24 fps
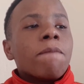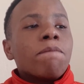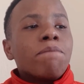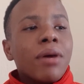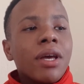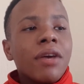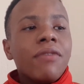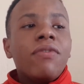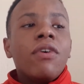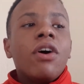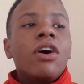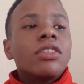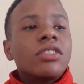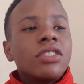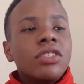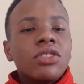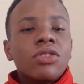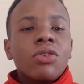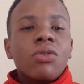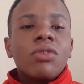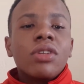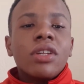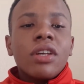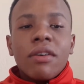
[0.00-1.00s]
PayFast
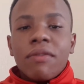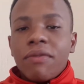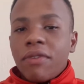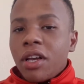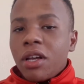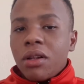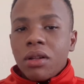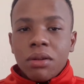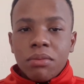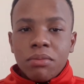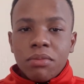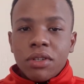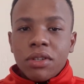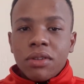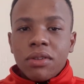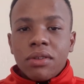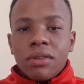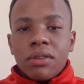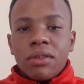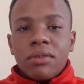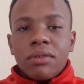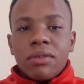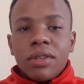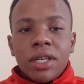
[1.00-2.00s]
is only
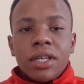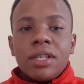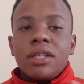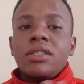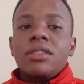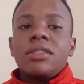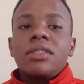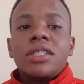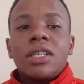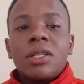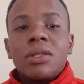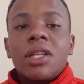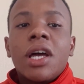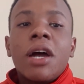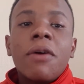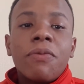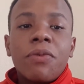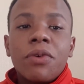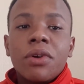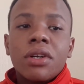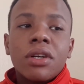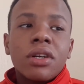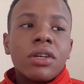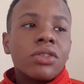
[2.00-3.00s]
available in South
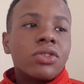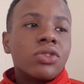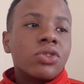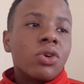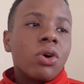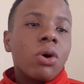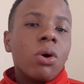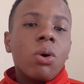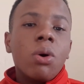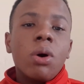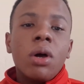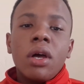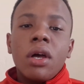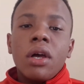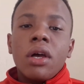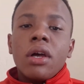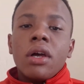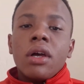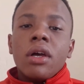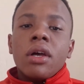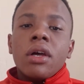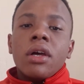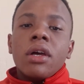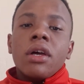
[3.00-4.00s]
Africa. So
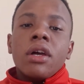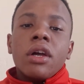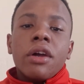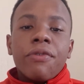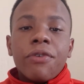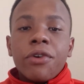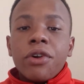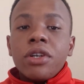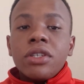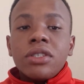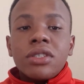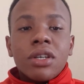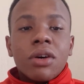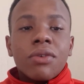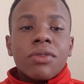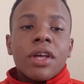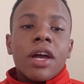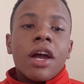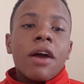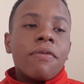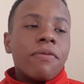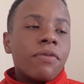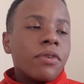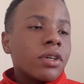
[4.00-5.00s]
if you're in South
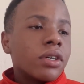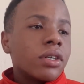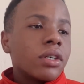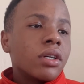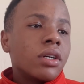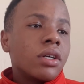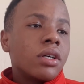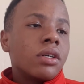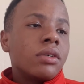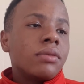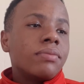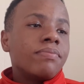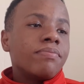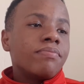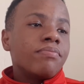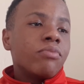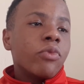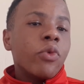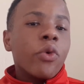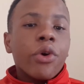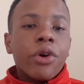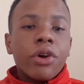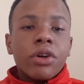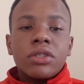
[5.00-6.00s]
Africa
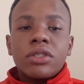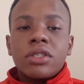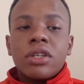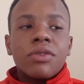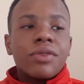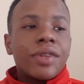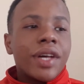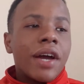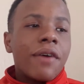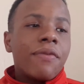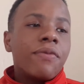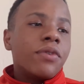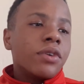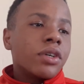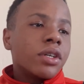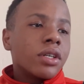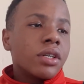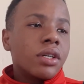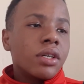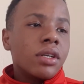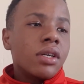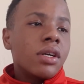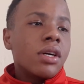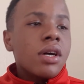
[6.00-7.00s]
or you're South
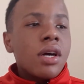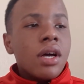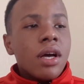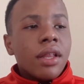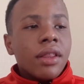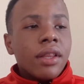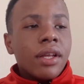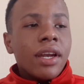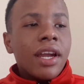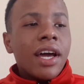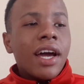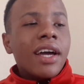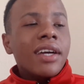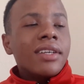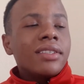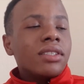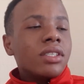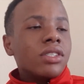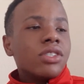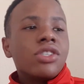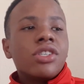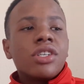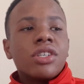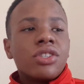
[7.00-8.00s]
African, then I
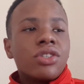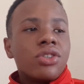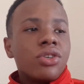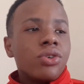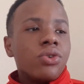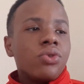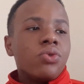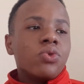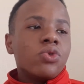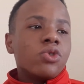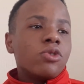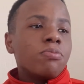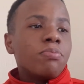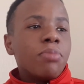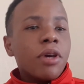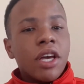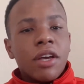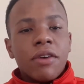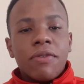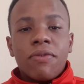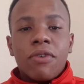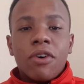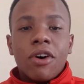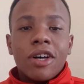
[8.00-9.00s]
suggest you use
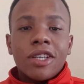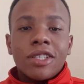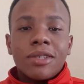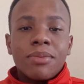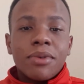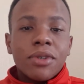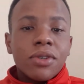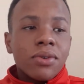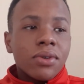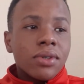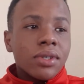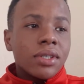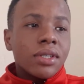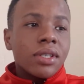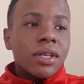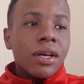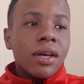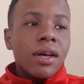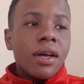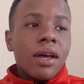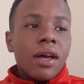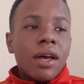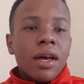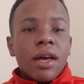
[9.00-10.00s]
PayFast because
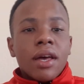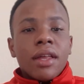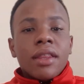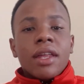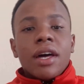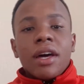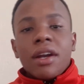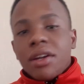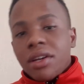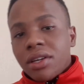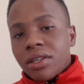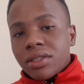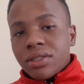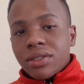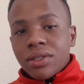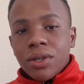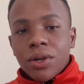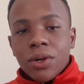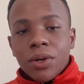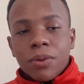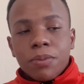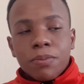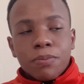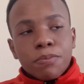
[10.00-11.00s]
that is
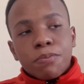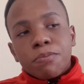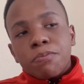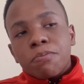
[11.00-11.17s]
the